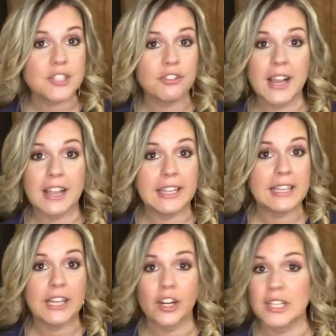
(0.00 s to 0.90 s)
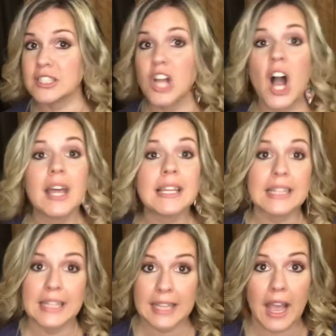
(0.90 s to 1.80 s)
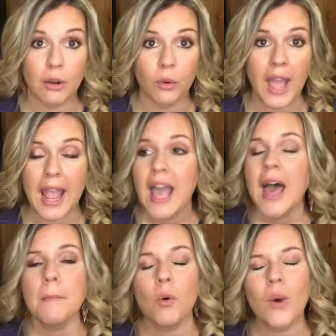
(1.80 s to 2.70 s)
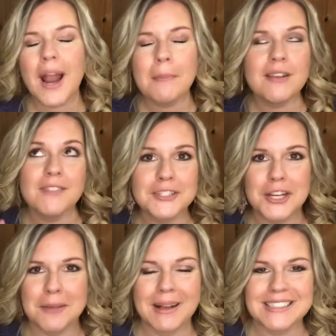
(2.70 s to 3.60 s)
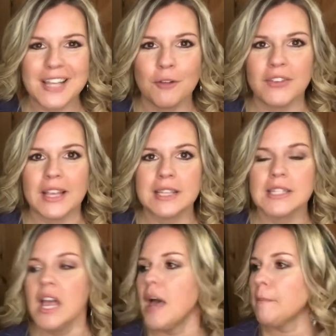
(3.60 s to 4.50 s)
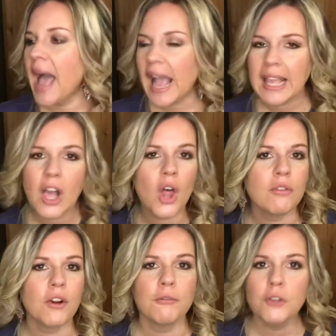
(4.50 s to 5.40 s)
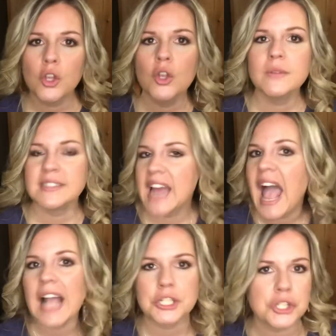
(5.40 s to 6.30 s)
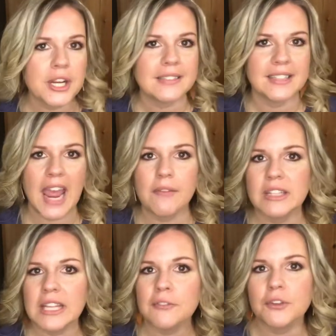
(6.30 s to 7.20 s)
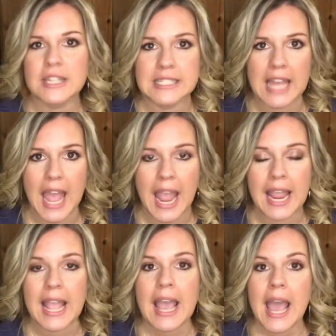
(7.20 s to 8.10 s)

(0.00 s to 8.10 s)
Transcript: directly in here and it's not gonna leak out okay but what I'm envisioning myself is packing all of our food food, snacks, drinks, and everything for the day.